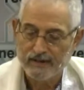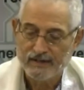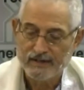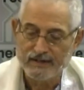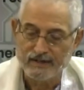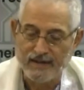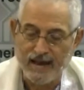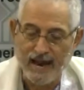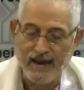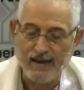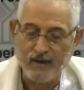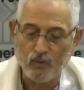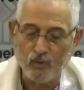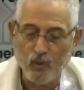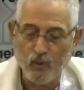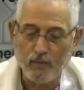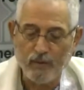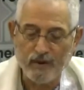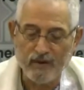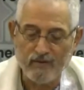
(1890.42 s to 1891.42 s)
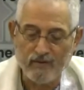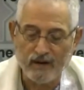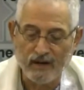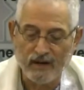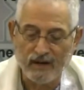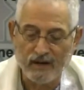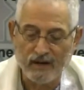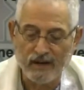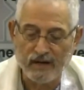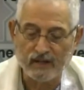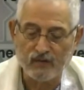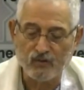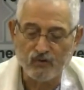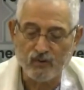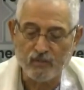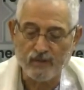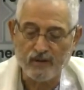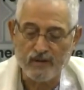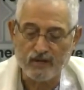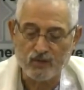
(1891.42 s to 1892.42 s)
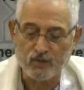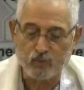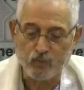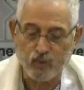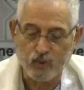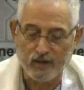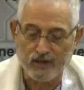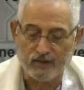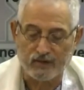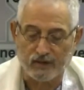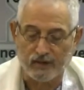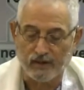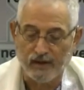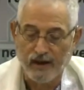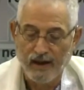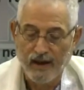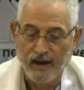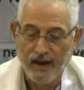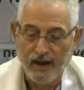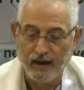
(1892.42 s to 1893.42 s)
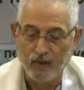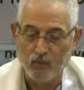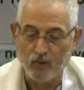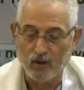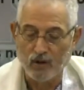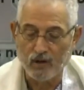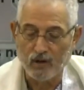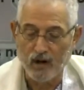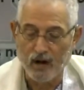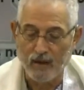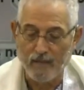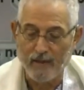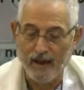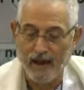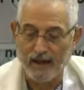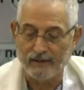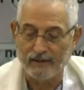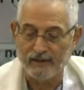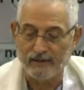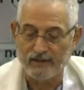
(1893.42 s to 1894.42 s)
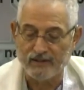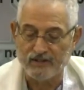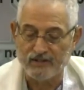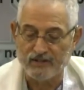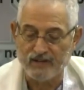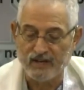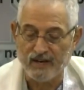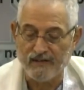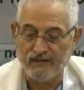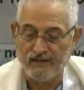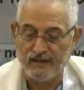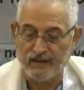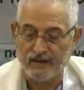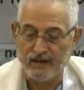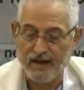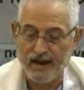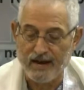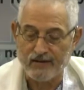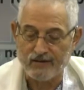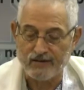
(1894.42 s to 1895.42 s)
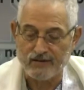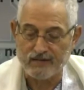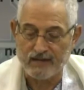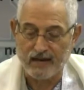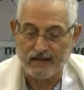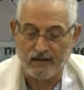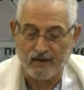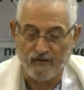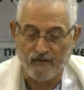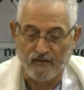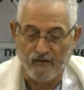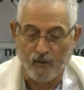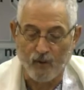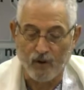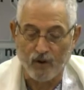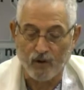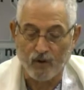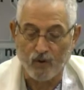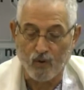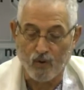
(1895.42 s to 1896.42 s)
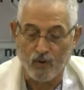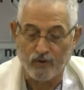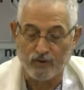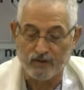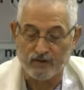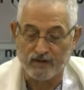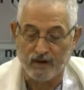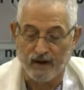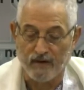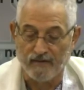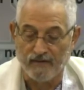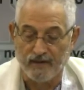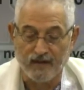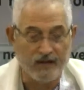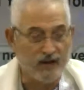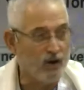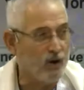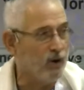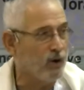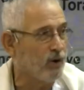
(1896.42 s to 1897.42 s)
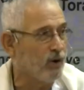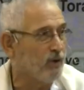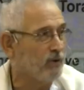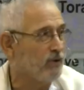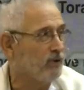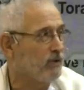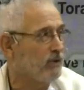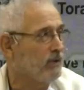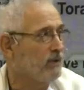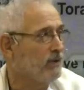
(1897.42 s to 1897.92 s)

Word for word: Satan will be released from his prison and will come out to deceive the nations at the four corners of the earth.